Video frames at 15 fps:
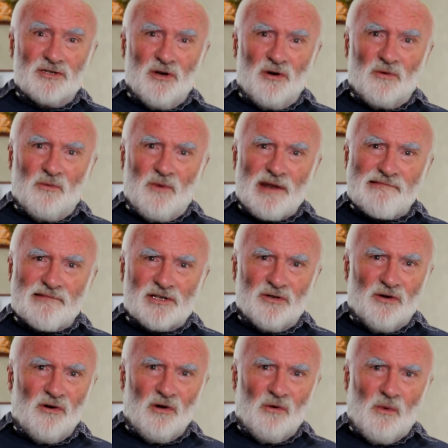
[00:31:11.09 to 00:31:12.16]
don't weather at
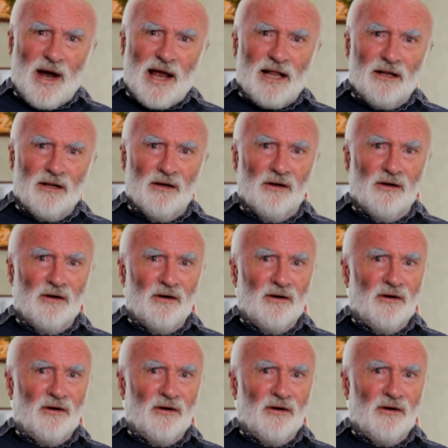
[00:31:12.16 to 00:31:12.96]
all well.